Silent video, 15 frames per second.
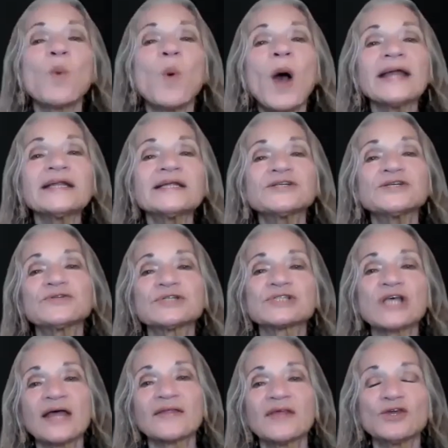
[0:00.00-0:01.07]
why did you
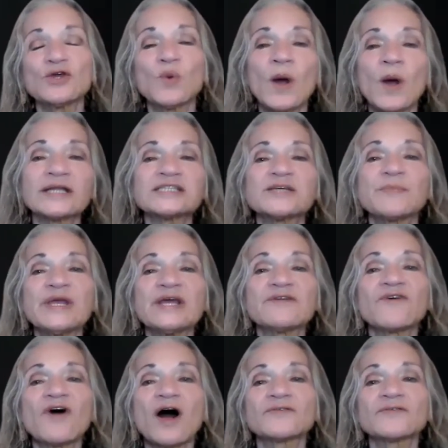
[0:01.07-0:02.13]
decide that you wanted to be
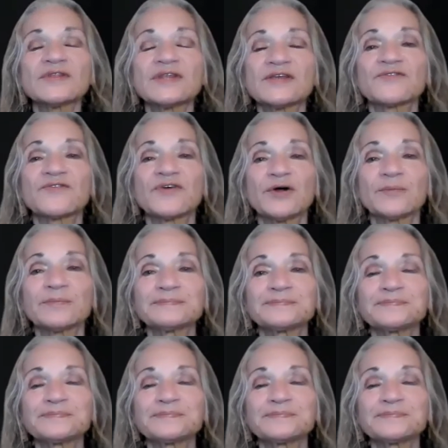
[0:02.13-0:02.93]
involved in this film?